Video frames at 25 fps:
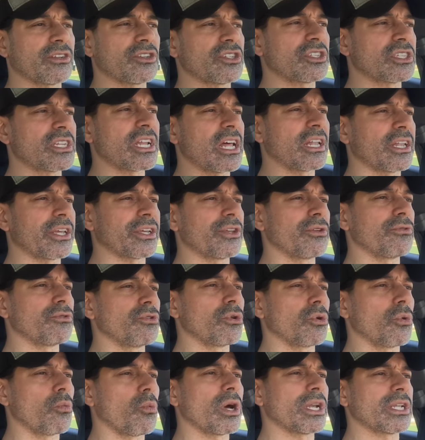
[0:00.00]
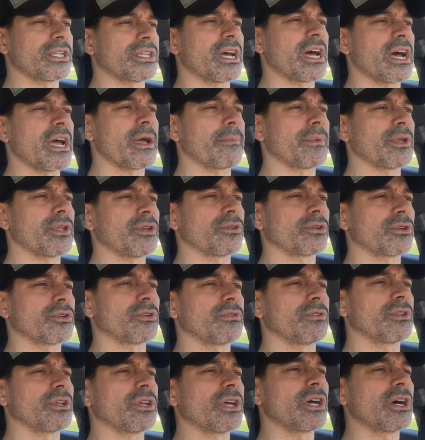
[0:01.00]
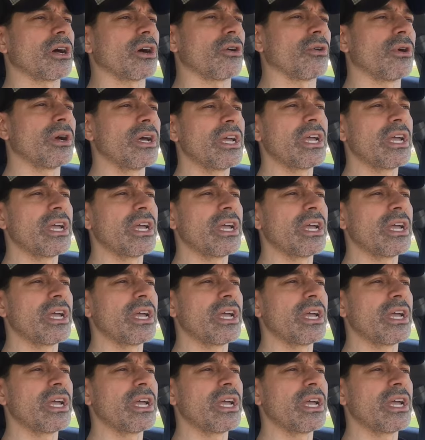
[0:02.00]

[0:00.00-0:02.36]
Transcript: It's not like you do it one time and you're good to go.